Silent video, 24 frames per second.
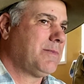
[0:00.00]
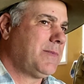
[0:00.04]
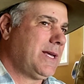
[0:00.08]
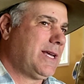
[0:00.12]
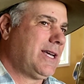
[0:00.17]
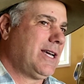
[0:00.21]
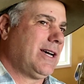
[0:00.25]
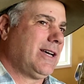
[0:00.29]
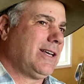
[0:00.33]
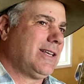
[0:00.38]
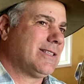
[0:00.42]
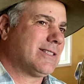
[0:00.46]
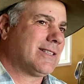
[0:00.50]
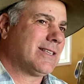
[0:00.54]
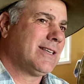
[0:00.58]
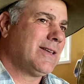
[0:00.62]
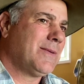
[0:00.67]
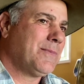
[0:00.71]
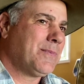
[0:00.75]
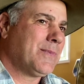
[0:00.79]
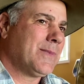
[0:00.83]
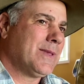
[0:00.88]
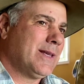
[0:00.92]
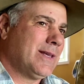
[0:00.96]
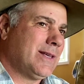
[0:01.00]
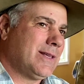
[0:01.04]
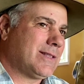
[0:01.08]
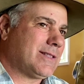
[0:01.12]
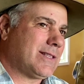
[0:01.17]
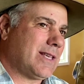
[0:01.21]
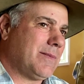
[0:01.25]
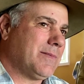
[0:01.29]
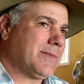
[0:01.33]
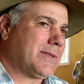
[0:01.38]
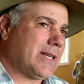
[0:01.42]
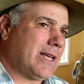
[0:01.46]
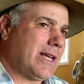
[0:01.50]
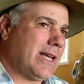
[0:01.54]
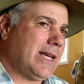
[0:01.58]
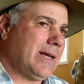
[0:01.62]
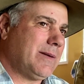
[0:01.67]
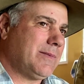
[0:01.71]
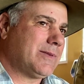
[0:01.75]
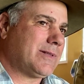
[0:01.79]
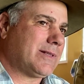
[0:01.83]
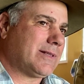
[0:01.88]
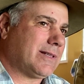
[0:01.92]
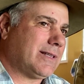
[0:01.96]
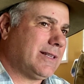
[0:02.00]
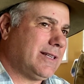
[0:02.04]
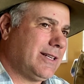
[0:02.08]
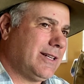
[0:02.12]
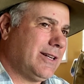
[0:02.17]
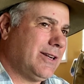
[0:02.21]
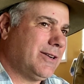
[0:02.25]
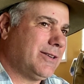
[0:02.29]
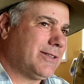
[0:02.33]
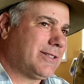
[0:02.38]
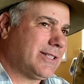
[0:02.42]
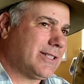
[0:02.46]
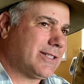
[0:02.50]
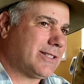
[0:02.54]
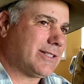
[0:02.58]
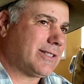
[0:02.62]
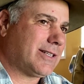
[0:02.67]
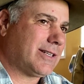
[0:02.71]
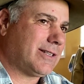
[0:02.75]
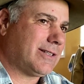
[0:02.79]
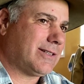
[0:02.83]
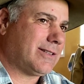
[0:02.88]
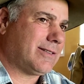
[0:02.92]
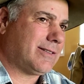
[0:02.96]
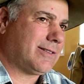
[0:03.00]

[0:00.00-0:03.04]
because sometimes, just to